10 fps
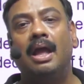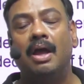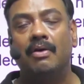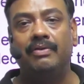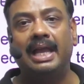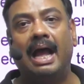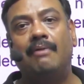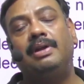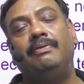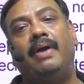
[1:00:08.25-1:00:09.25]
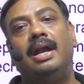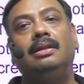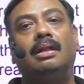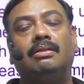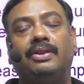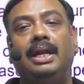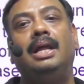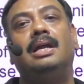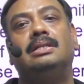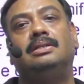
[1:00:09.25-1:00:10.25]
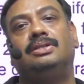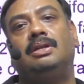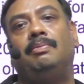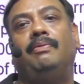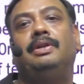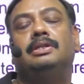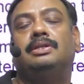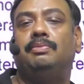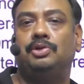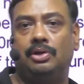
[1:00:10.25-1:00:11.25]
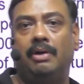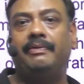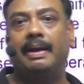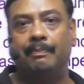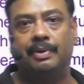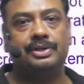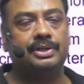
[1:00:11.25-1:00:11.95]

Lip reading: we have defined the 3-layer system of distribution of temperature.